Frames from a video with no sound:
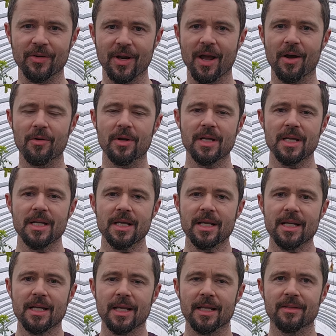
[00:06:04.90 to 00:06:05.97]
now
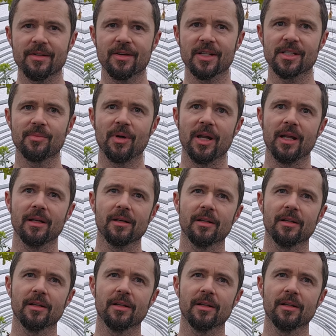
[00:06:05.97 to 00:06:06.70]
into the spring,